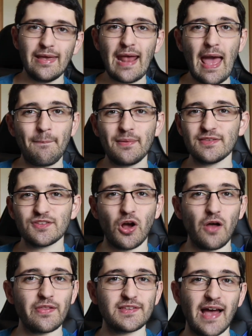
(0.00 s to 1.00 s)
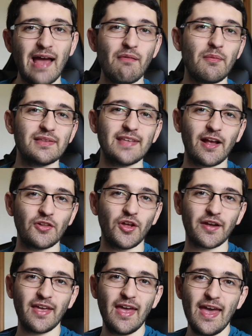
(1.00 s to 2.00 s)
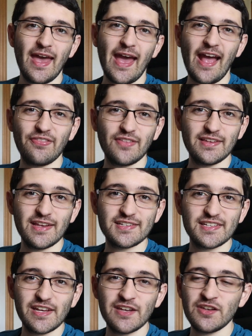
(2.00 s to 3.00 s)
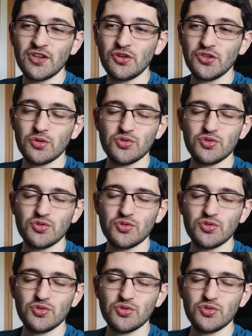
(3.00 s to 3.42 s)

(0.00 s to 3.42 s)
It happens all the time. I mean, take a look at the DCEU.